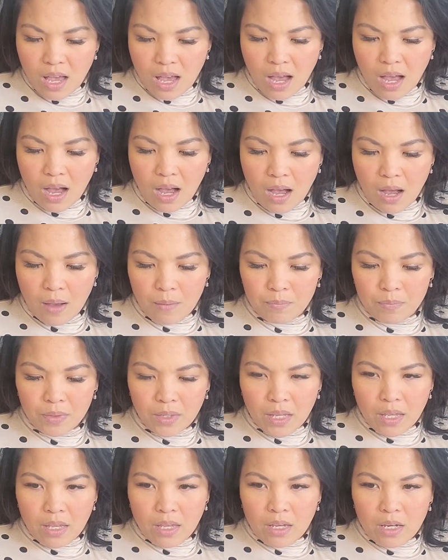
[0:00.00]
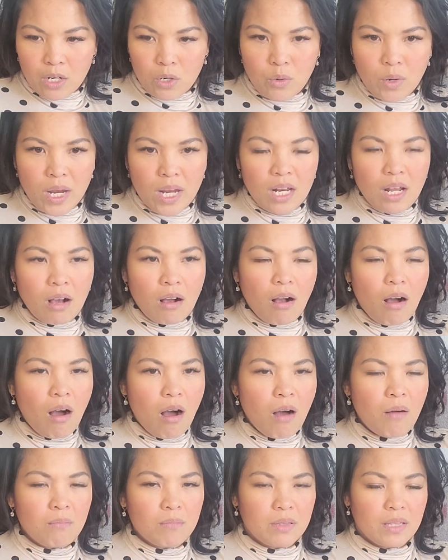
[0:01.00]
Um, create a
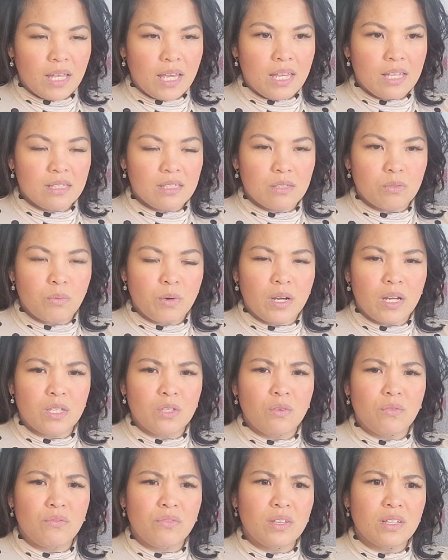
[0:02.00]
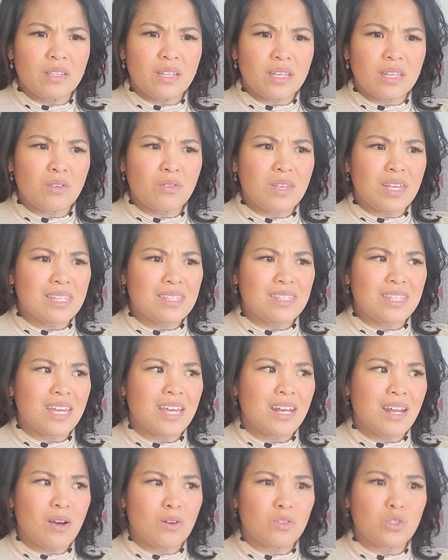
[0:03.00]
calm place where you feel like you can
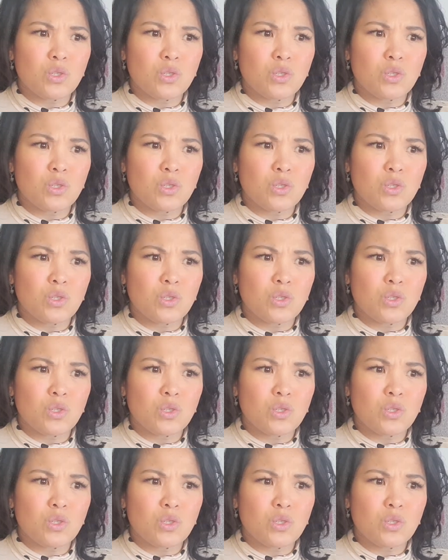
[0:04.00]
zen out.